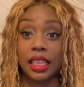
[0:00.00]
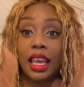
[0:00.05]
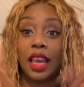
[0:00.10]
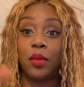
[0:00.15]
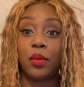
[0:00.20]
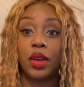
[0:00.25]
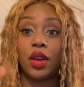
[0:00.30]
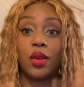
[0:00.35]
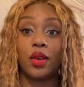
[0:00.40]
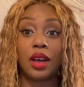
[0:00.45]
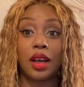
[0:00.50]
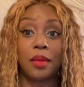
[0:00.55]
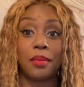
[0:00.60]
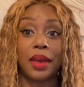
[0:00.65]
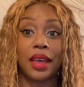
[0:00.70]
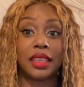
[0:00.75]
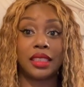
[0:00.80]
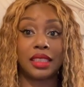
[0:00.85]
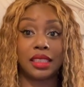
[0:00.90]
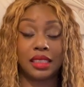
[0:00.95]
And we're going to come
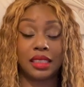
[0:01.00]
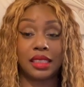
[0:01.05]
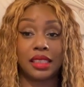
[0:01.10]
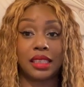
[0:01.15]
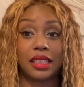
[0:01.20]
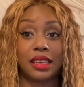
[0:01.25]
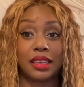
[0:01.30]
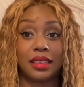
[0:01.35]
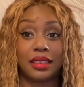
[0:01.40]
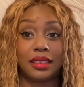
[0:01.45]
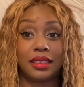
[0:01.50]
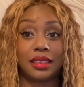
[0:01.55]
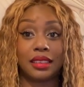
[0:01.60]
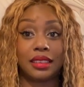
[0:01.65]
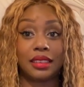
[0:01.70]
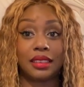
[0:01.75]
back to discuss.